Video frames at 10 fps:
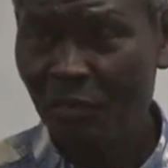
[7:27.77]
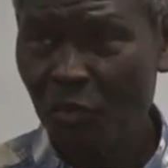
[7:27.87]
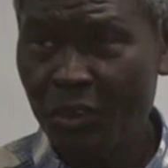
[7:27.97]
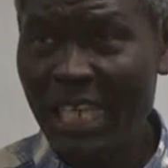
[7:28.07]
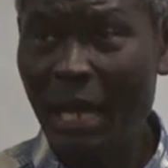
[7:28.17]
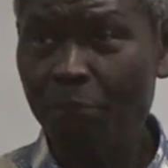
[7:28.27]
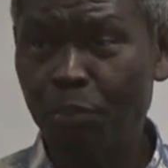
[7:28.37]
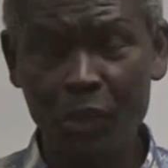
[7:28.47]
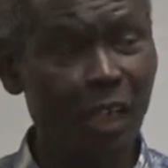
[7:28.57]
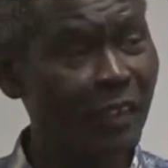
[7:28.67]
we are
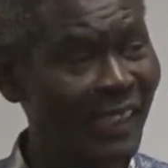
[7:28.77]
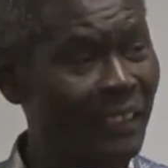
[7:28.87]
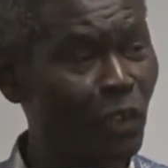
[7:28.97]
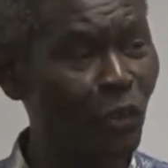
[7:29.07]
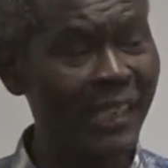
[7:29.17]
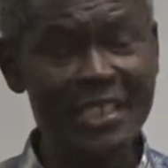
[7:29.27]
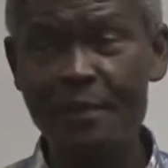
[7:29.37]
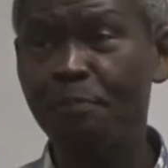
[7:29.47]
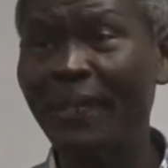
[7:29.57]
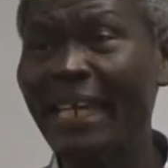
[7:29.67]
brought into
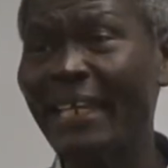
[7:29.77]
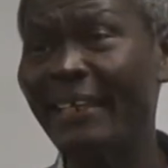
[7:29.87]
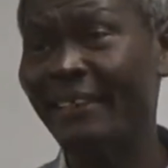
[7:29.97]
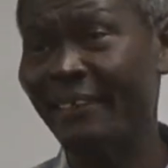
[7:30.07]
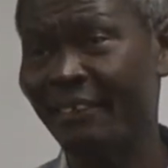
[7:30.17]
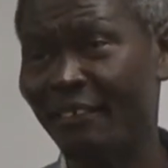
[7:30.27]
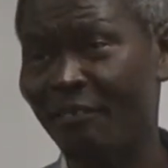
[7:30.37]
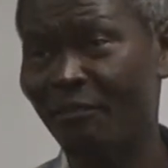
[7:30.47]
his being,